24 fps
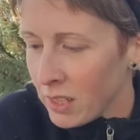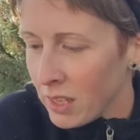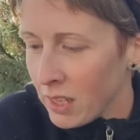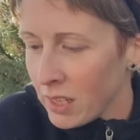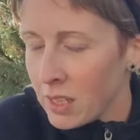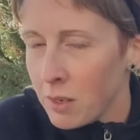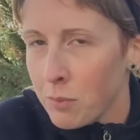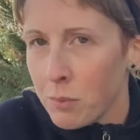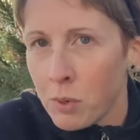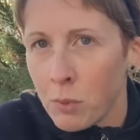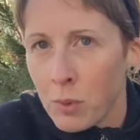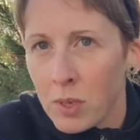
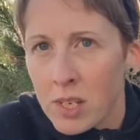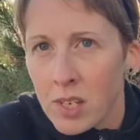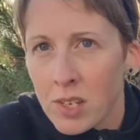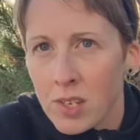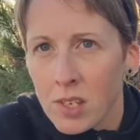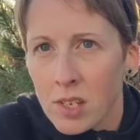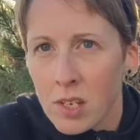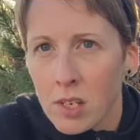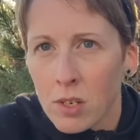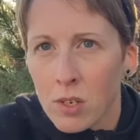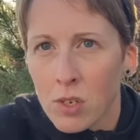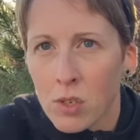then we went to
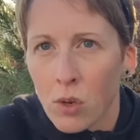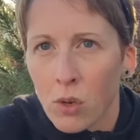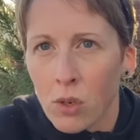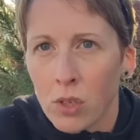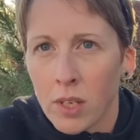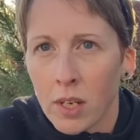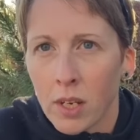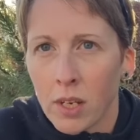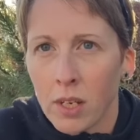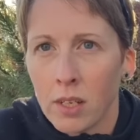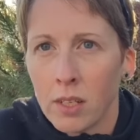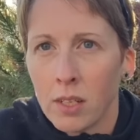see
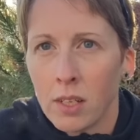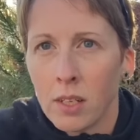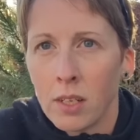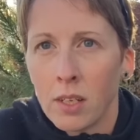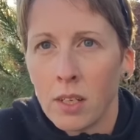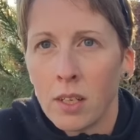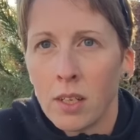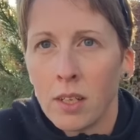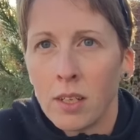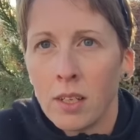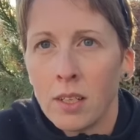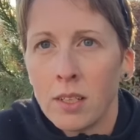Ysolda
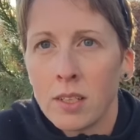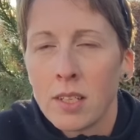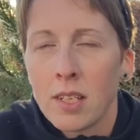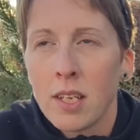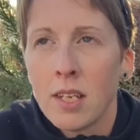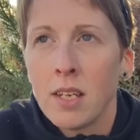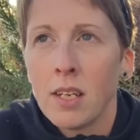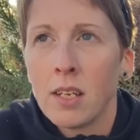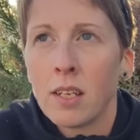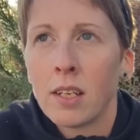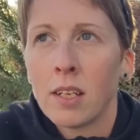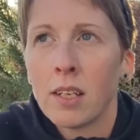
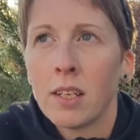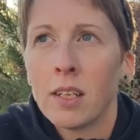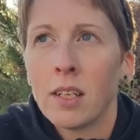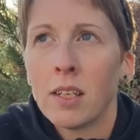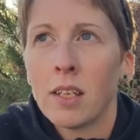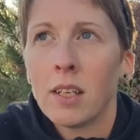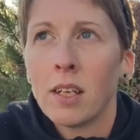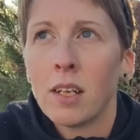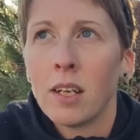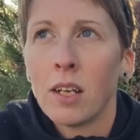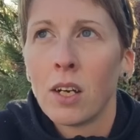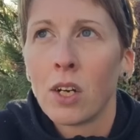Teague.
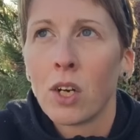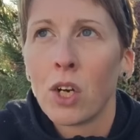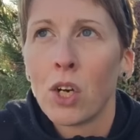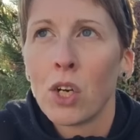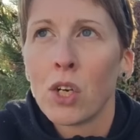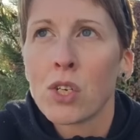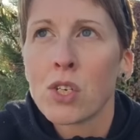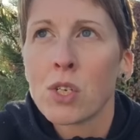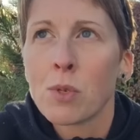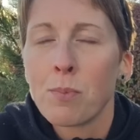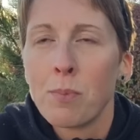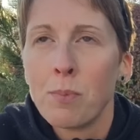
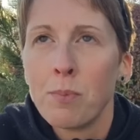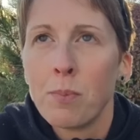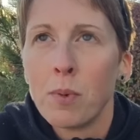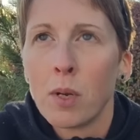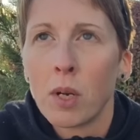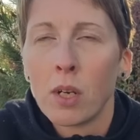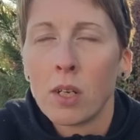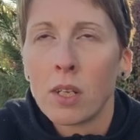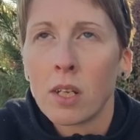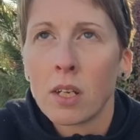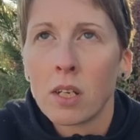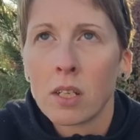
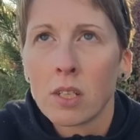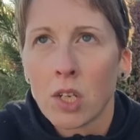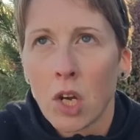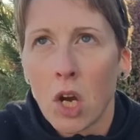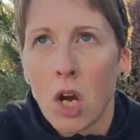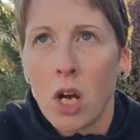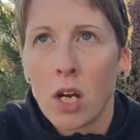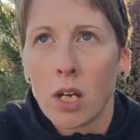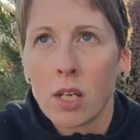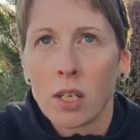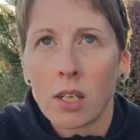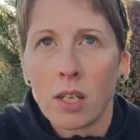Her little
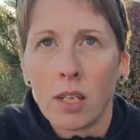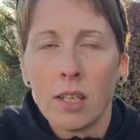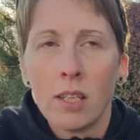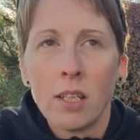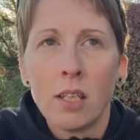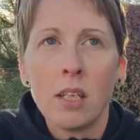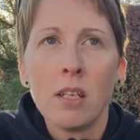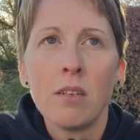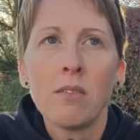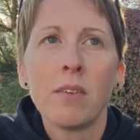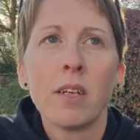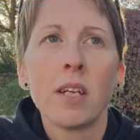talk in
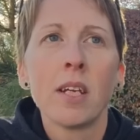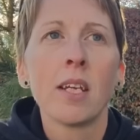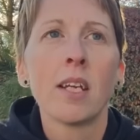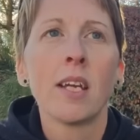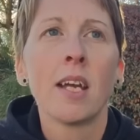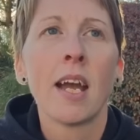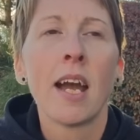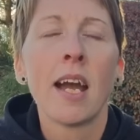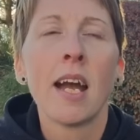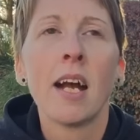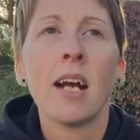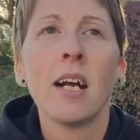the evening,
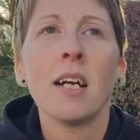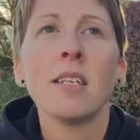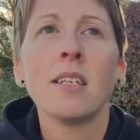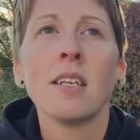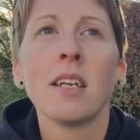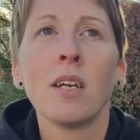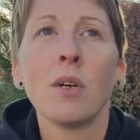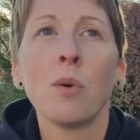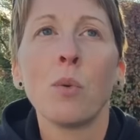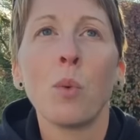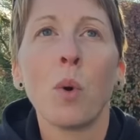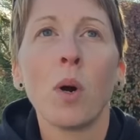and
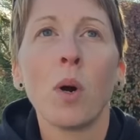it